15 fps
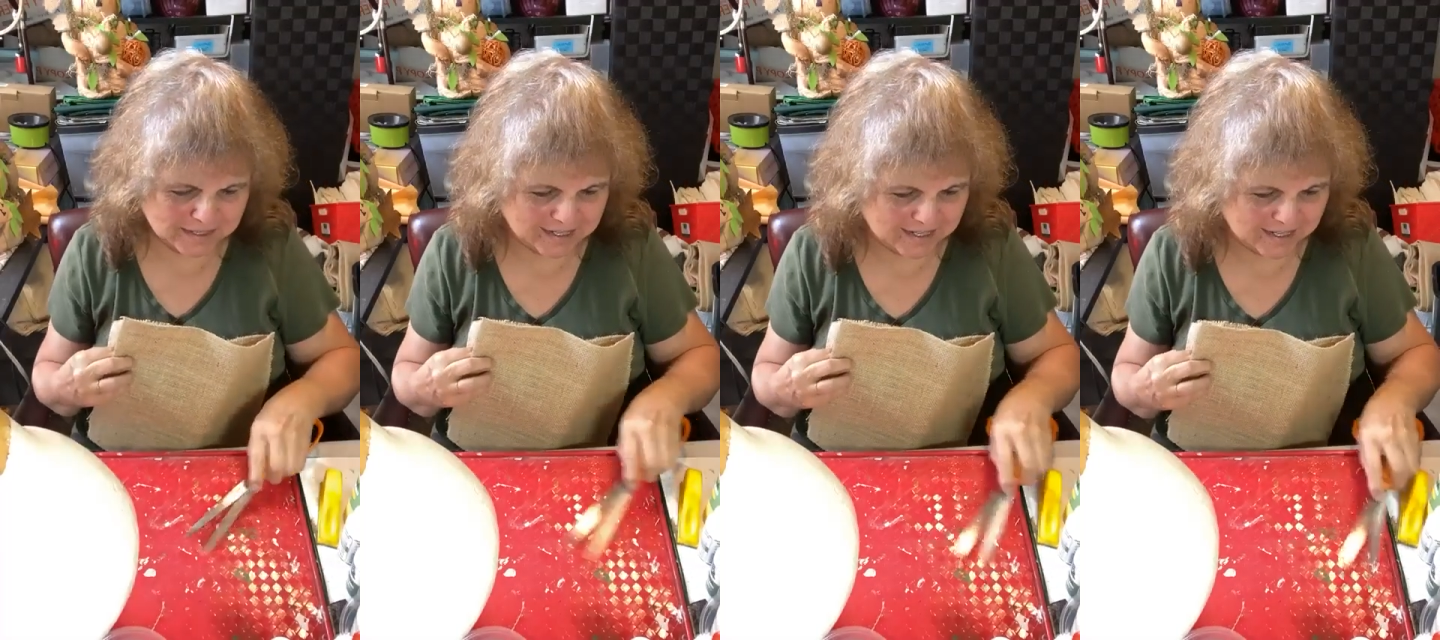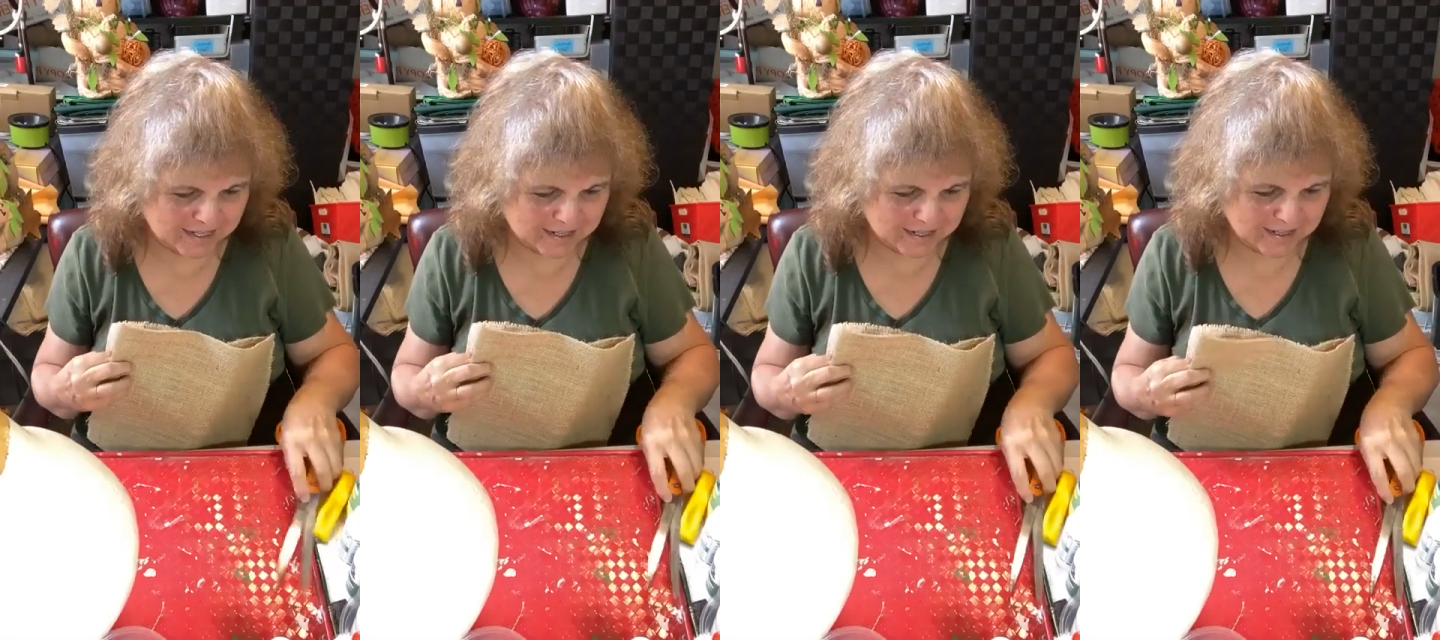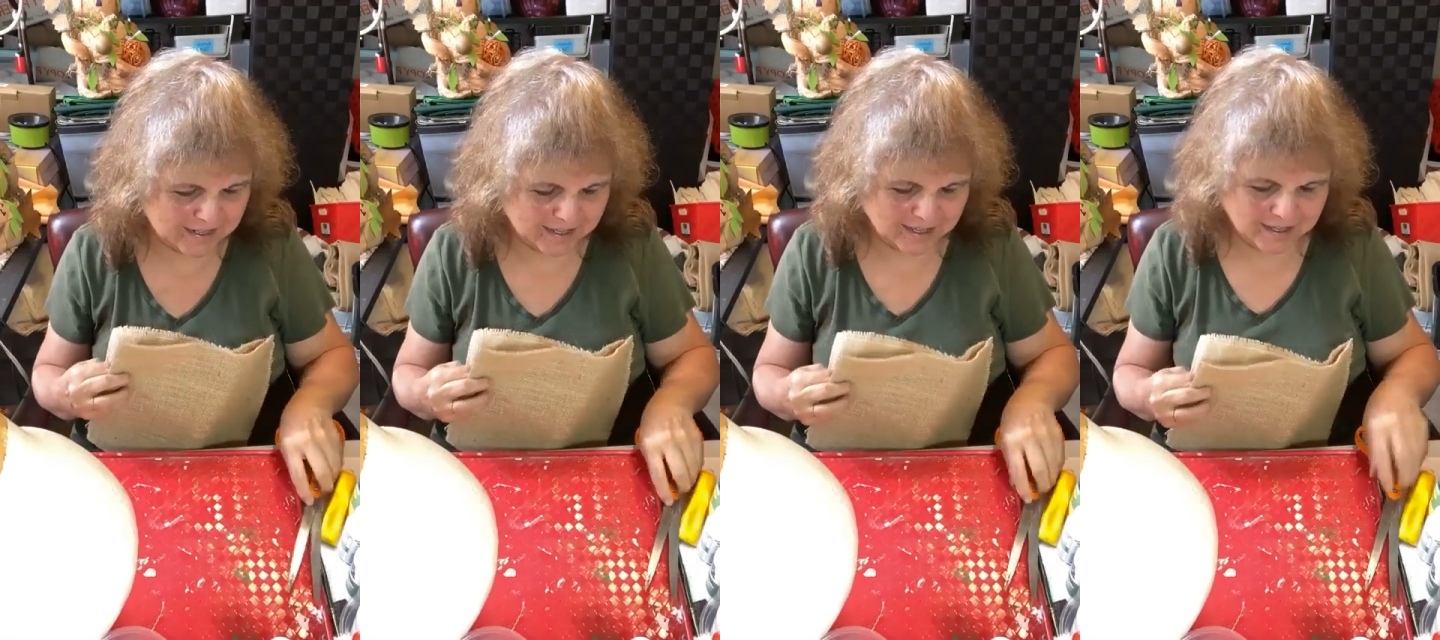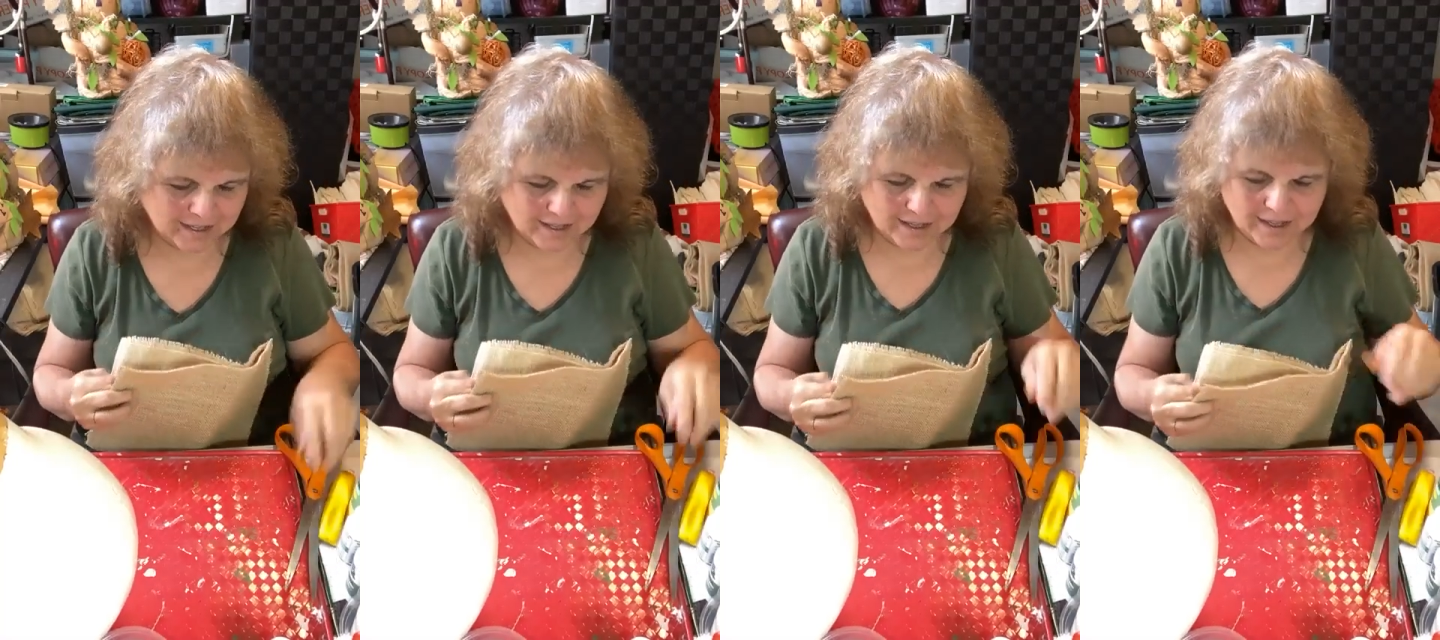beginning.
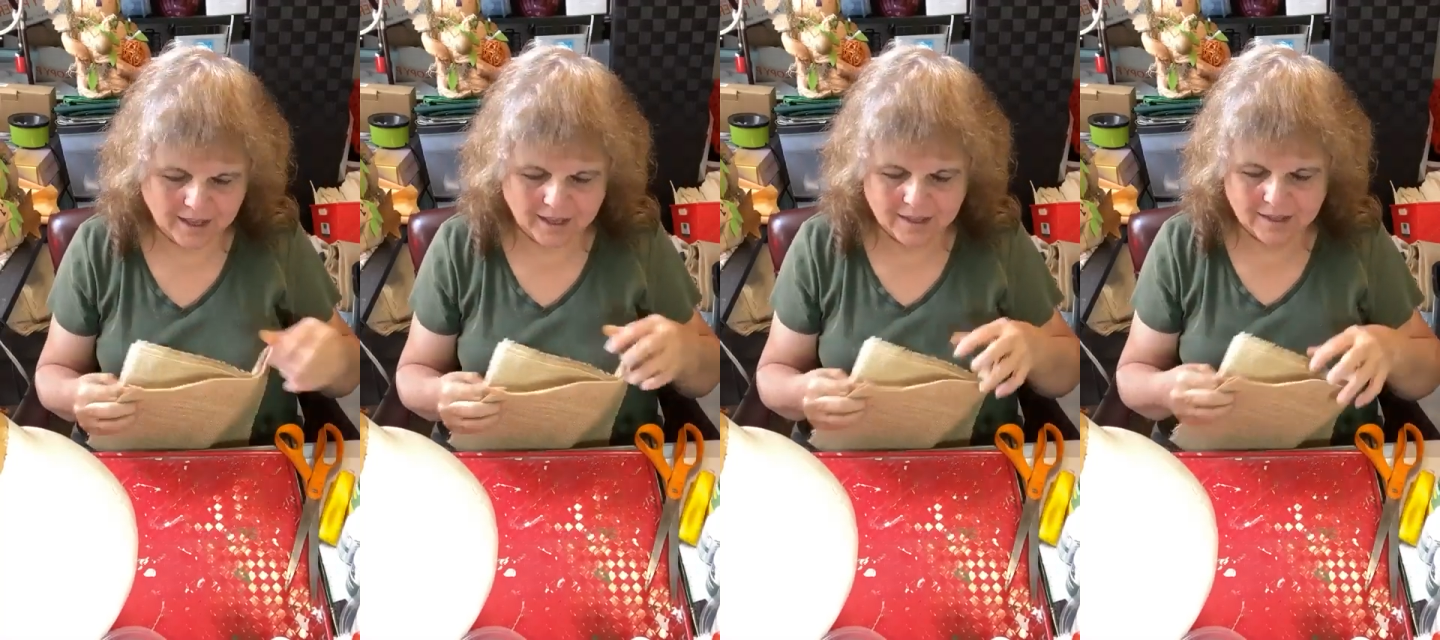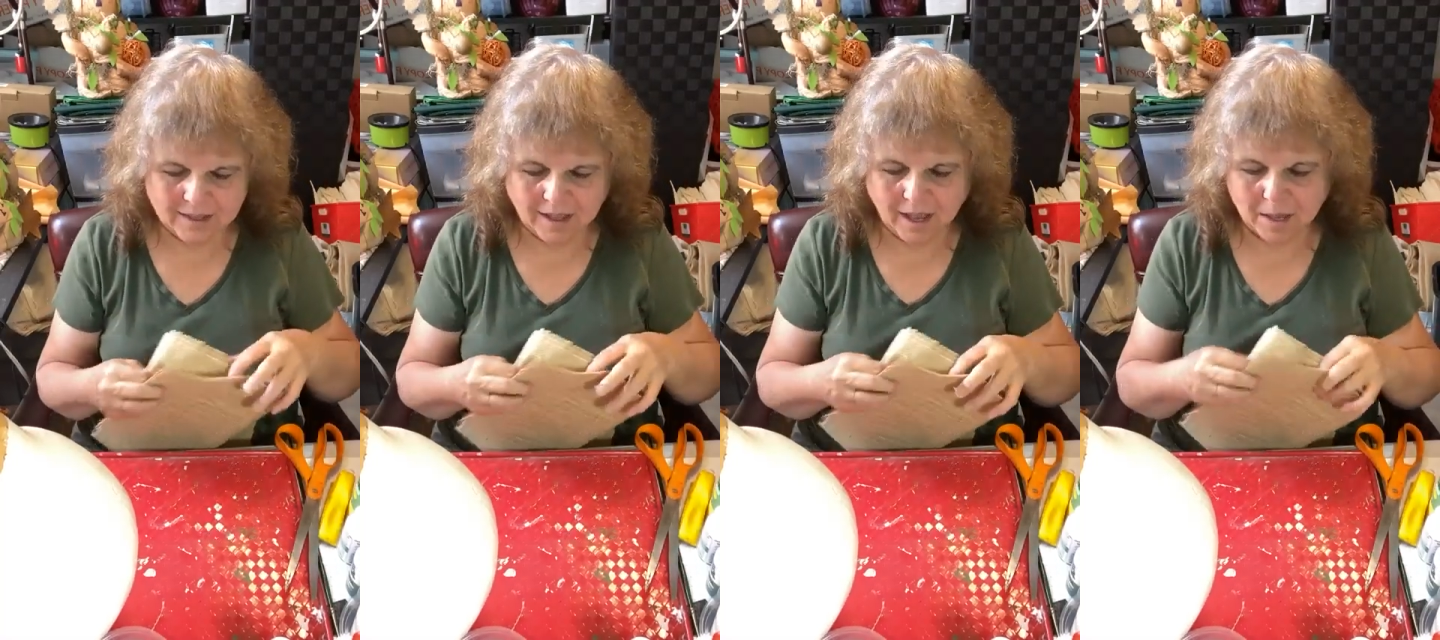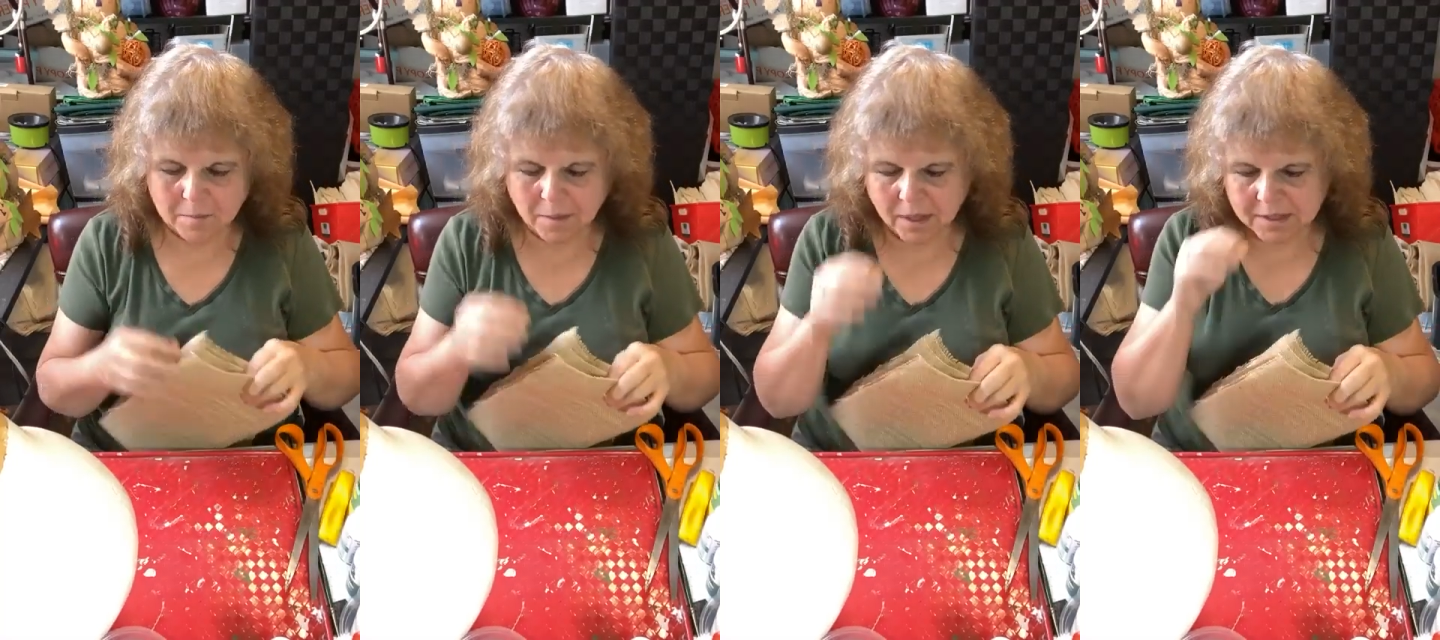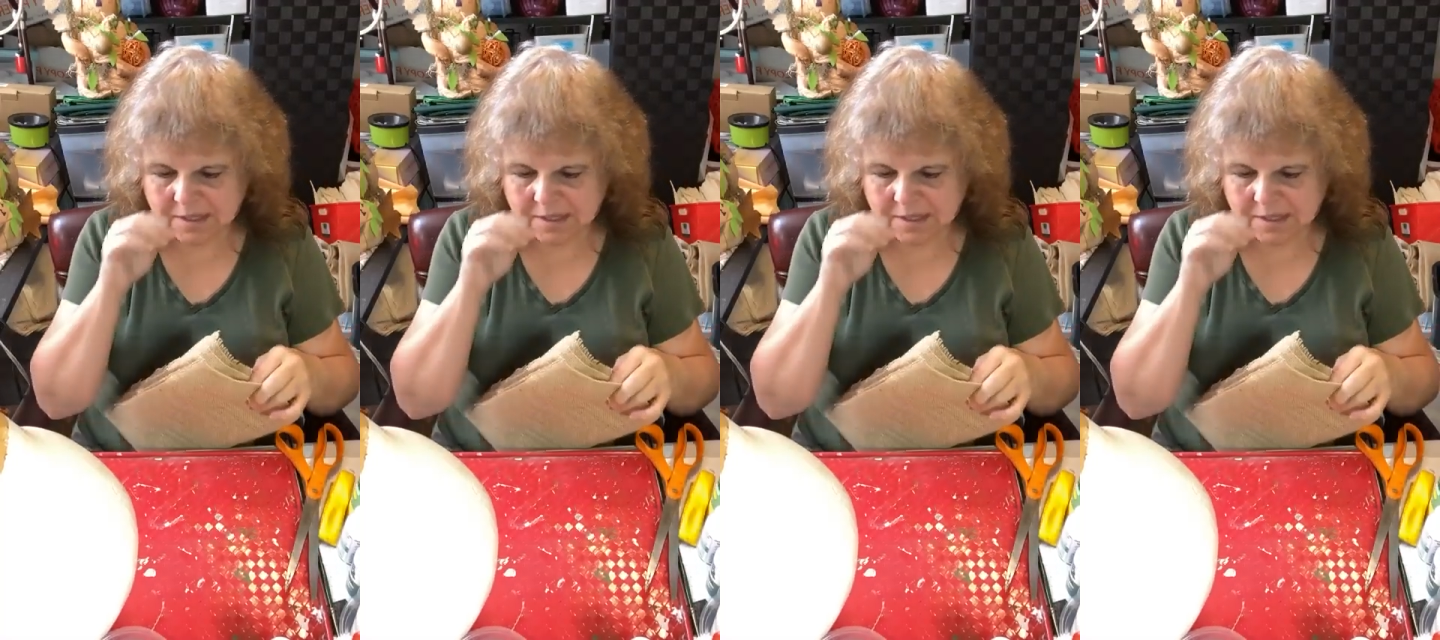I